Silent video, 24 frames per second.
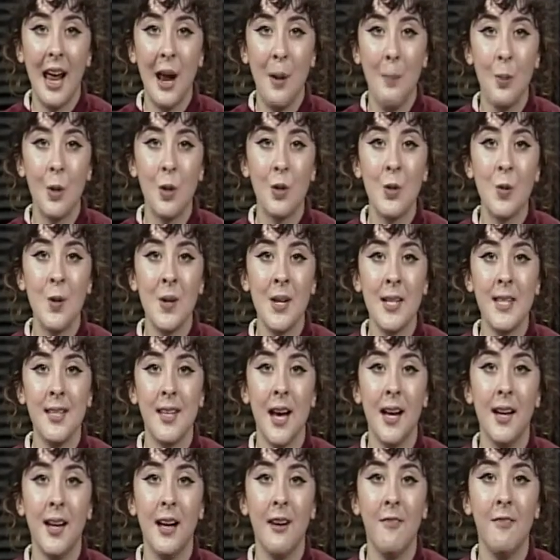April
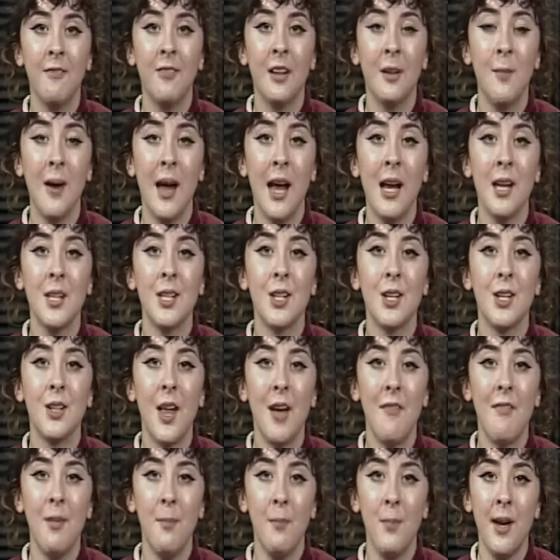22nd from 8 to
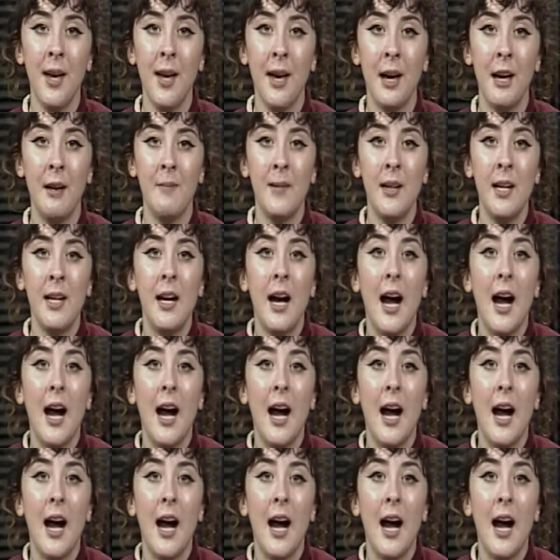11 p.m.